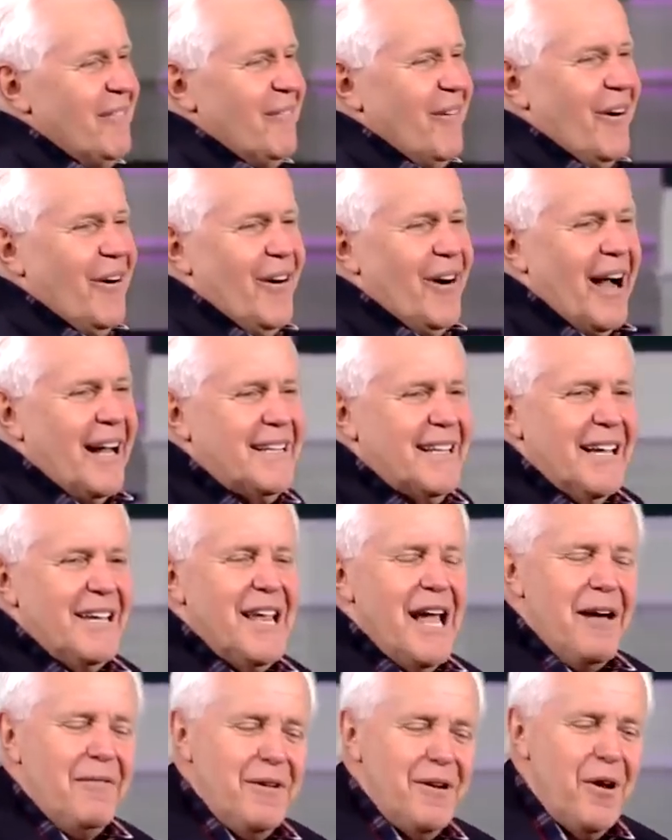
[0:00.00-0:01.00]
Boy,
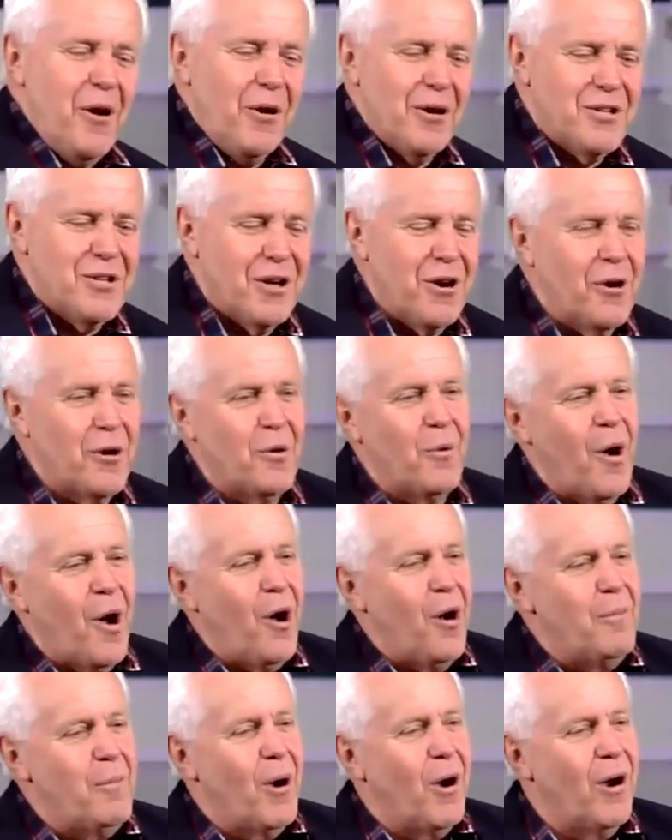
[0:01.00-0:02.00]
you ever notice you go to
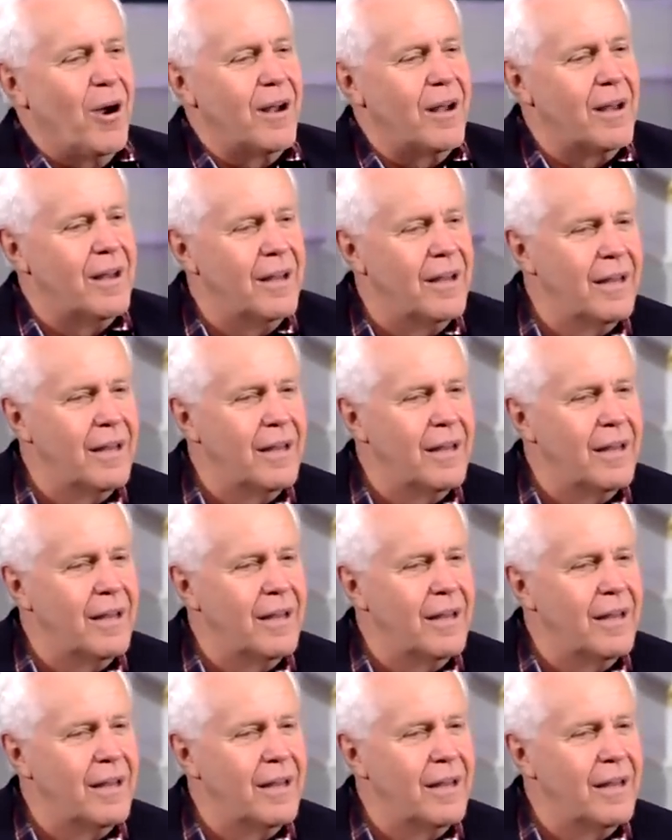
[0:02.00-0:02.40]
Walmart?